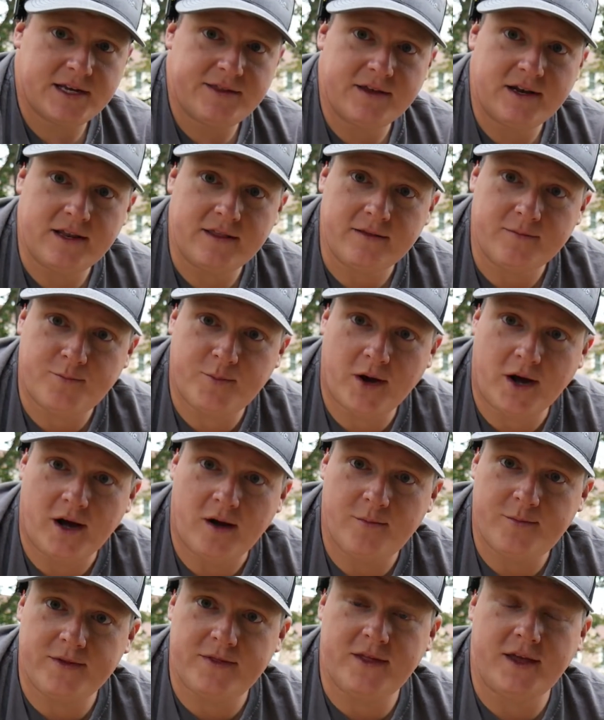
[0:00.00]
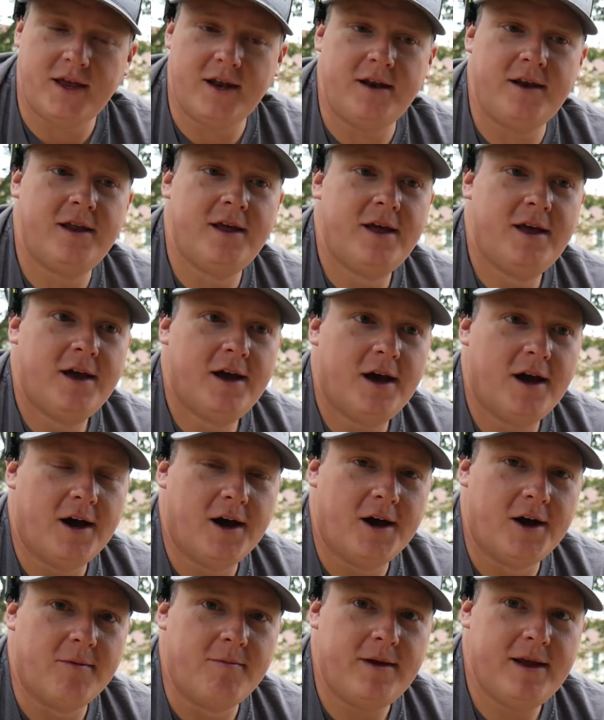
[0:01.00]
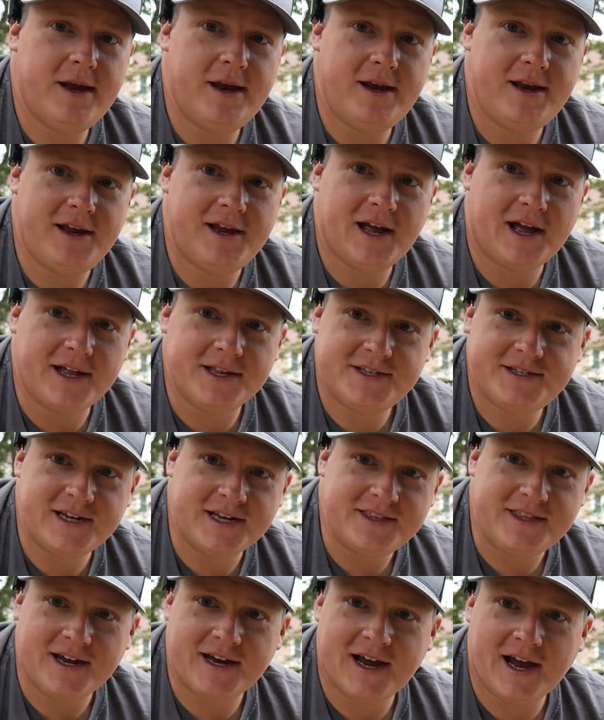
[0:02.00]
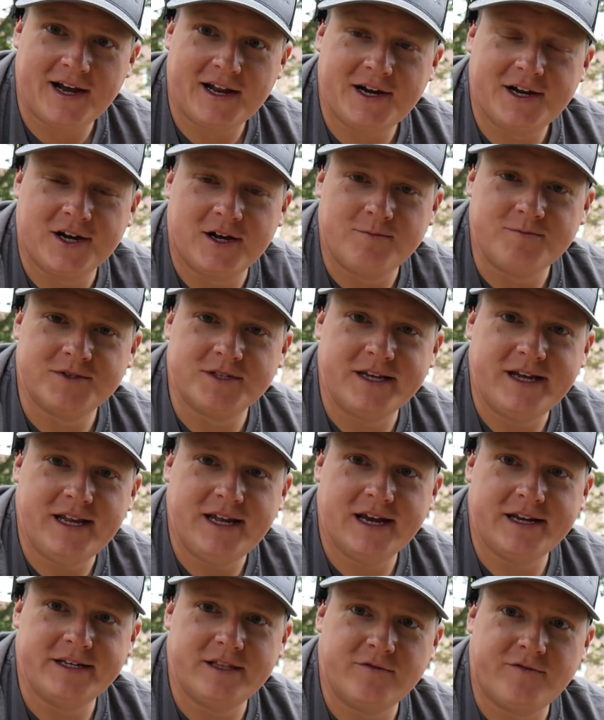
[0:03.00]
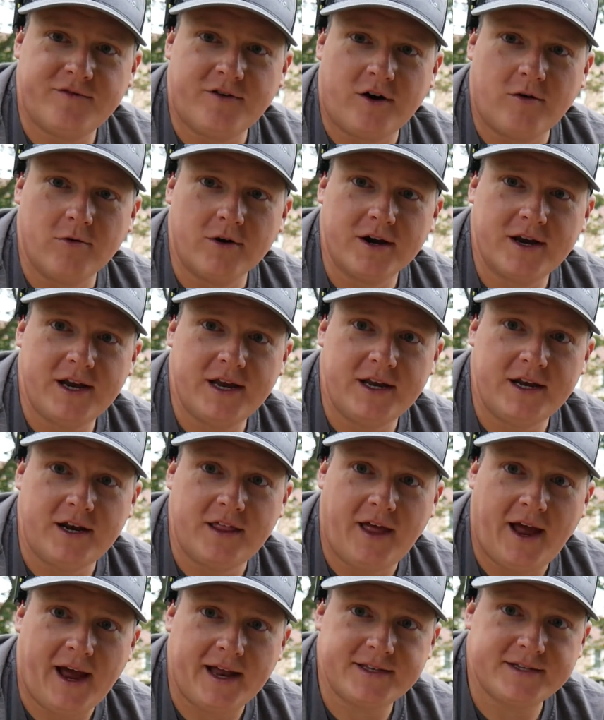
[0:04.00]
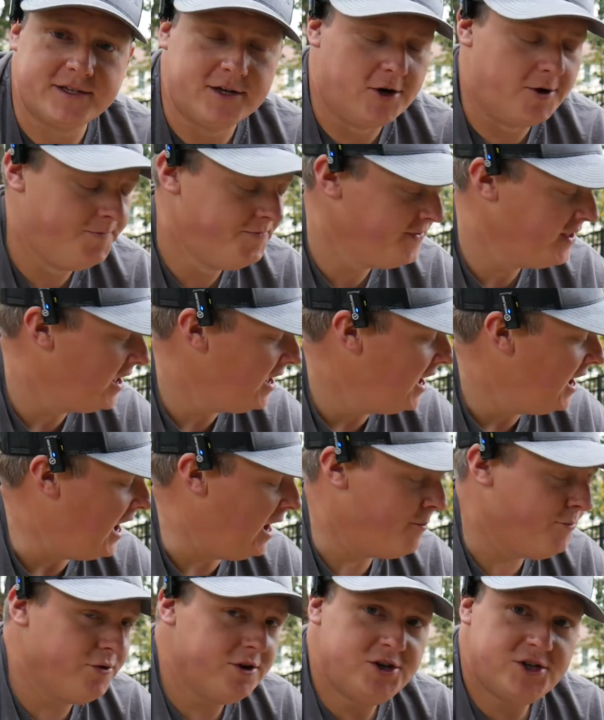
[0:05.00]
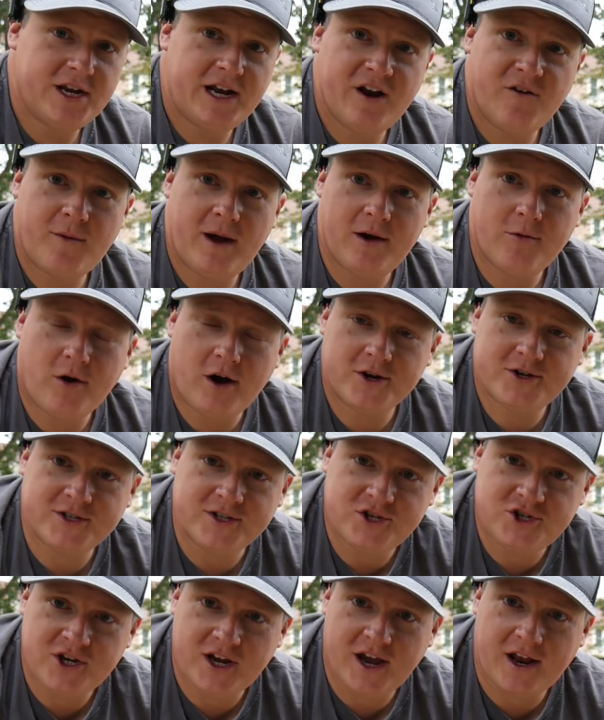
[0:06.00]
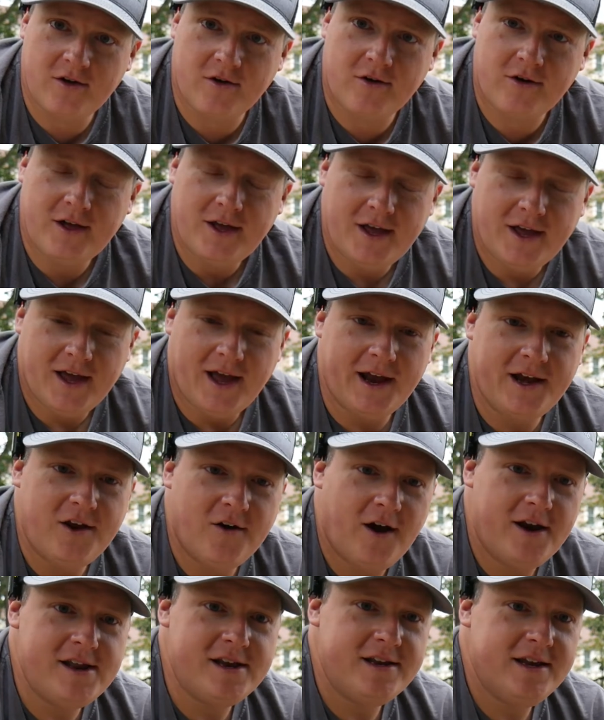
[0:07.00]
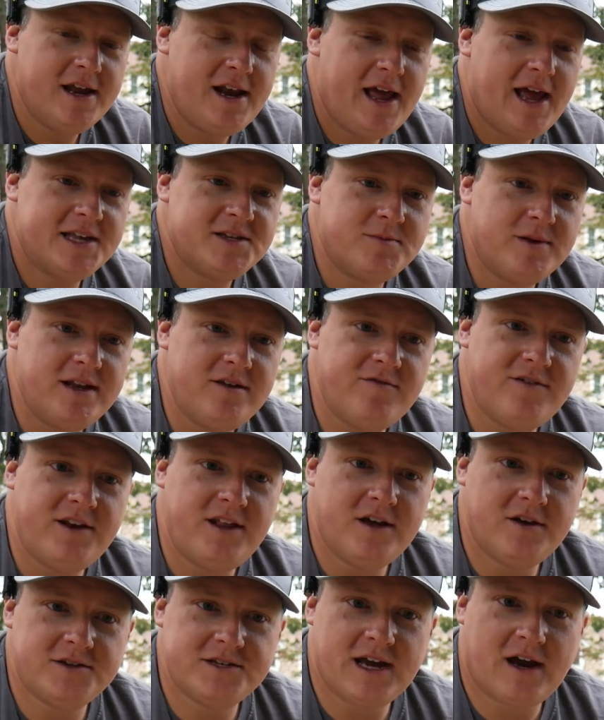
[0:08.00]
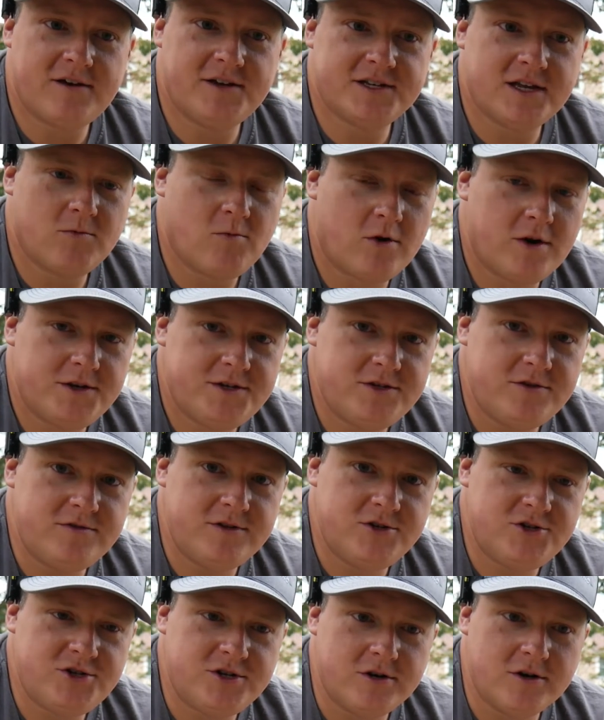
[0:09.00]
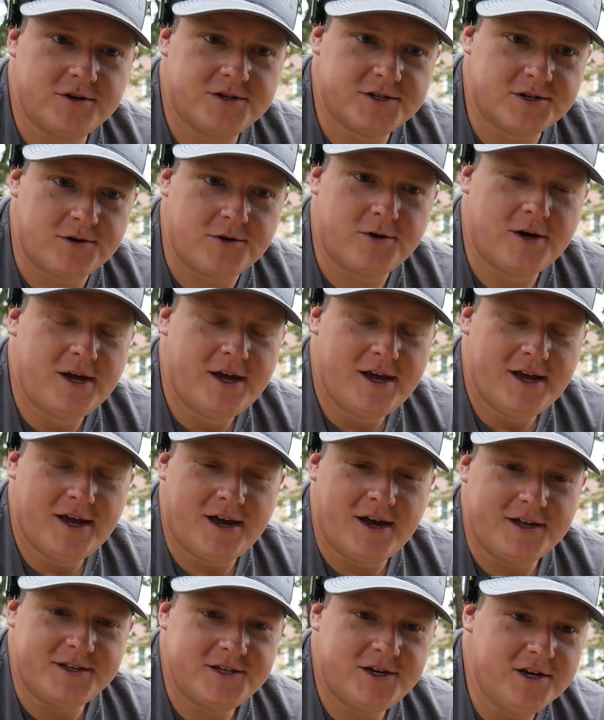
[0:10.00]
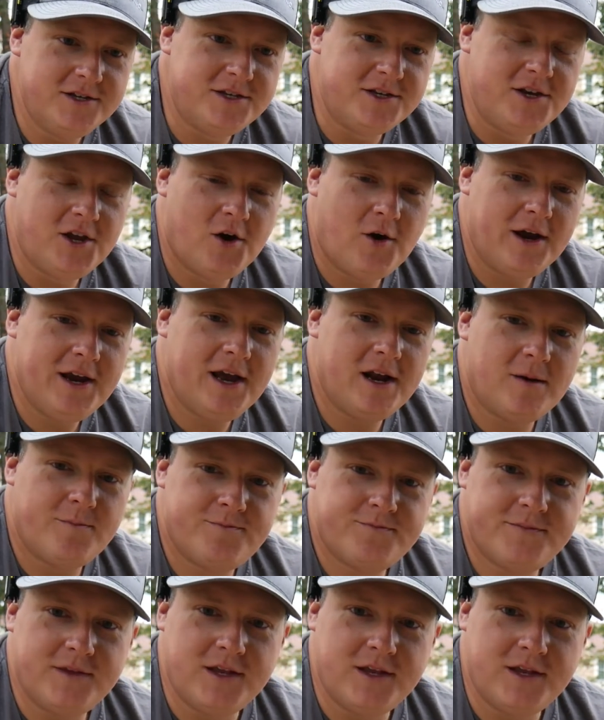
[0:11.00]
and then in the pump, and then any content that kind of comes leading into the fall, we're going to get into that. So I appreciate everybody watching the channel. I know I didn't get as many videos out as I wanted to this year, so it's good to know. I get